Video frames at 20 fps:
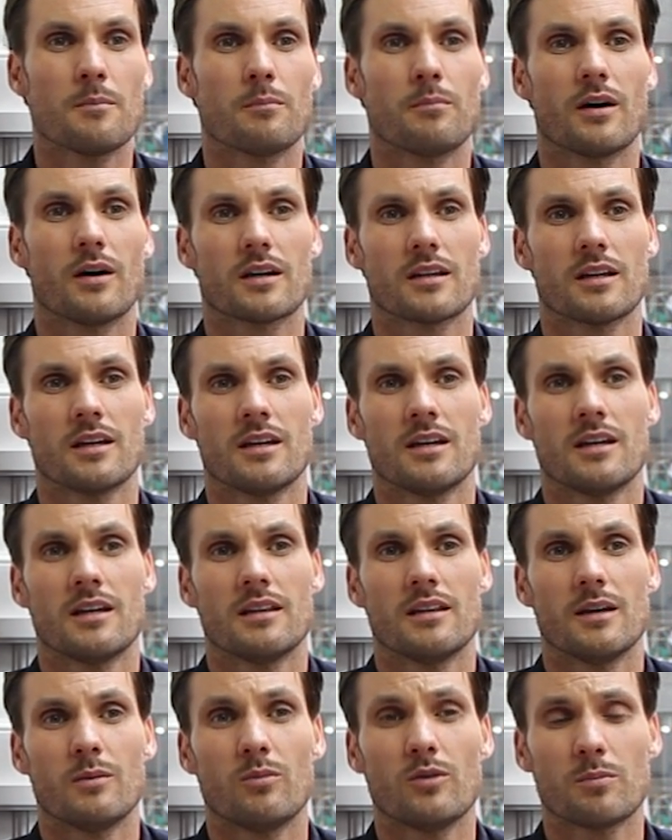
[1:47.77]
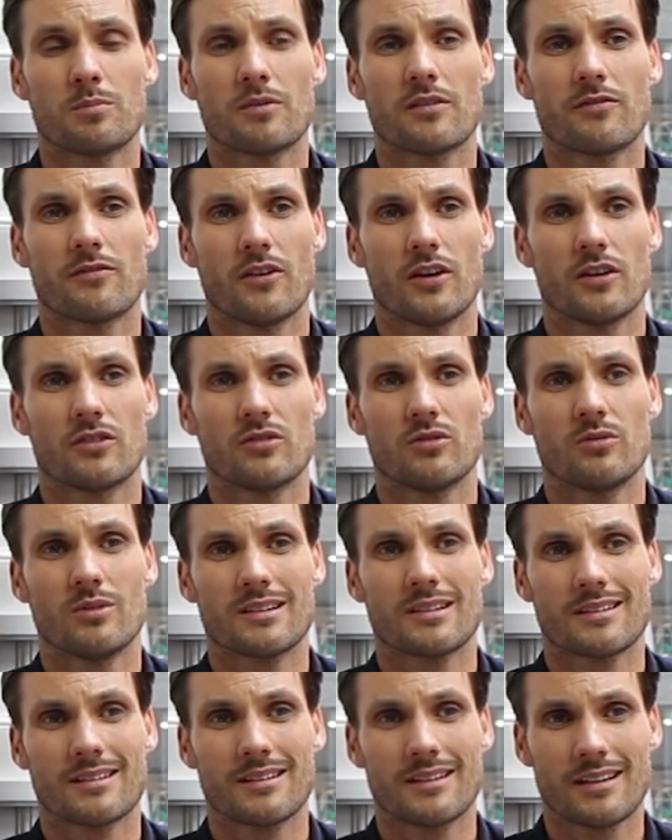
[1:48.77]
But they would prefer to do
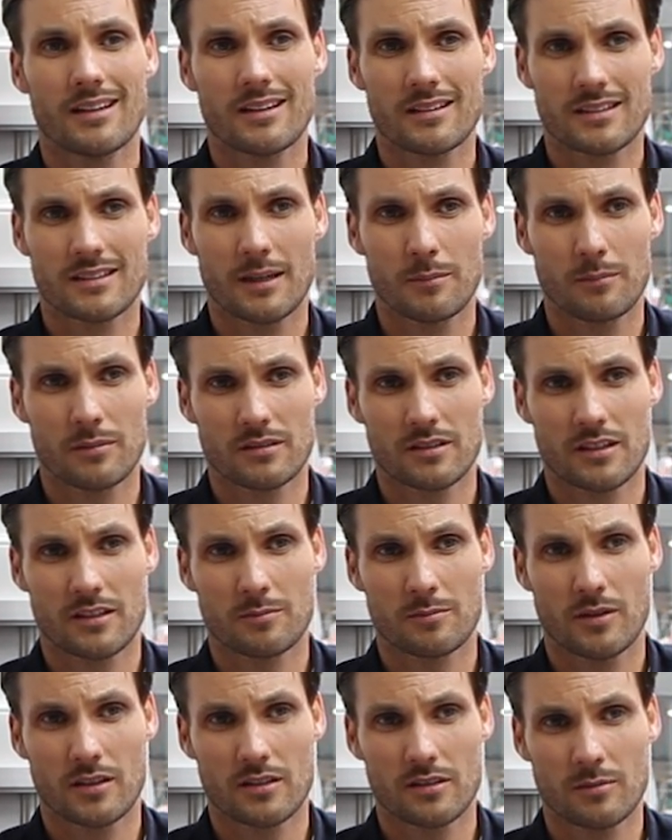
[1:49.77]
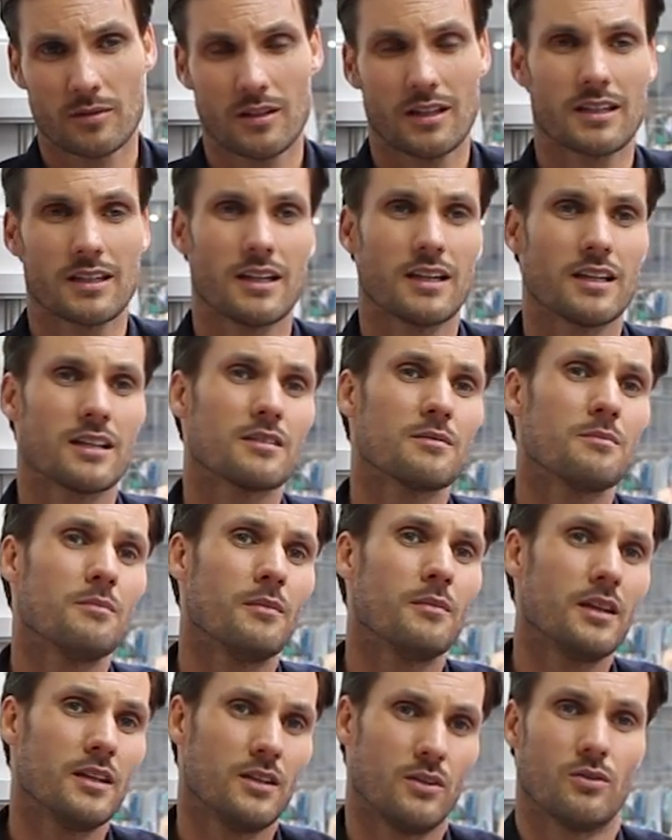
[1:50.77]
as little samples as possible and get as
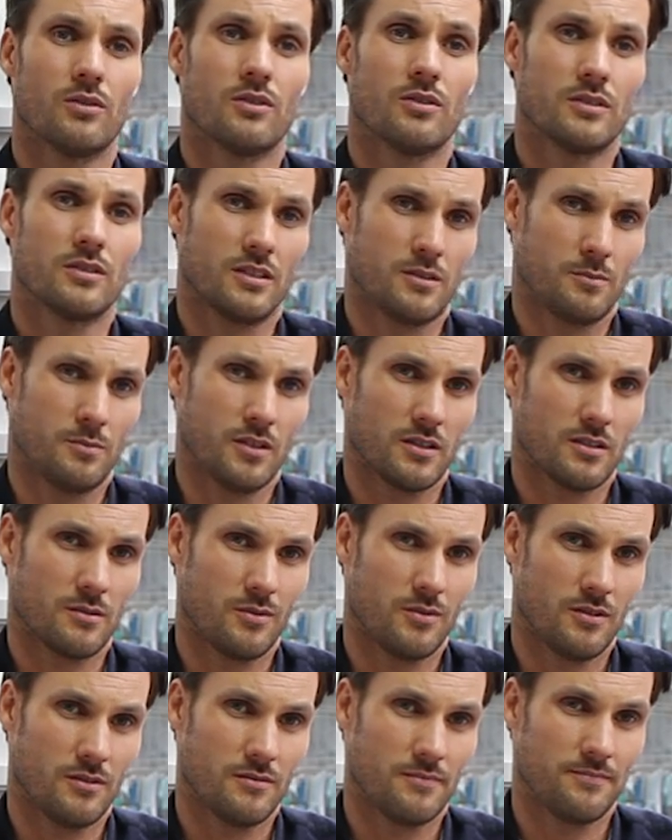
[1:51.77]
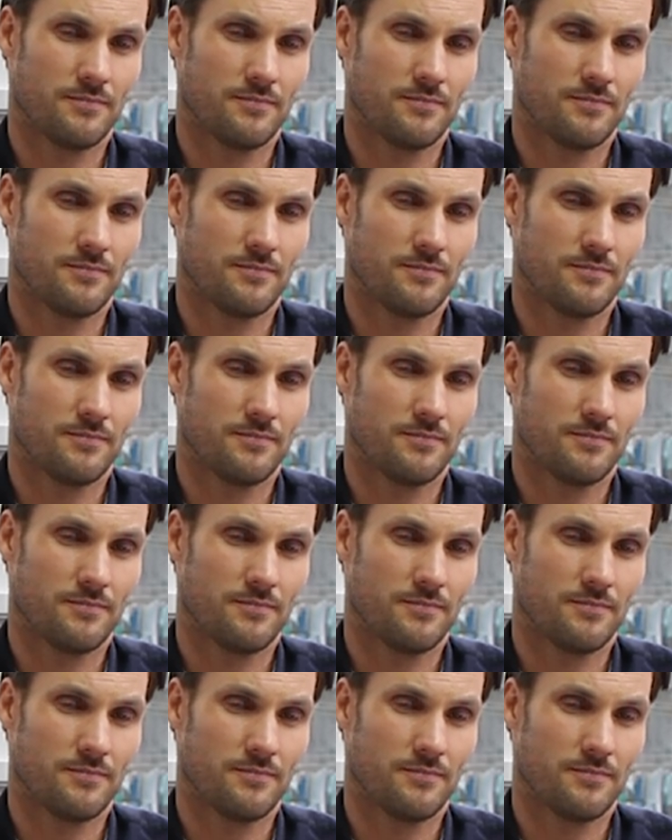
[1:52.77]
many orders as possible,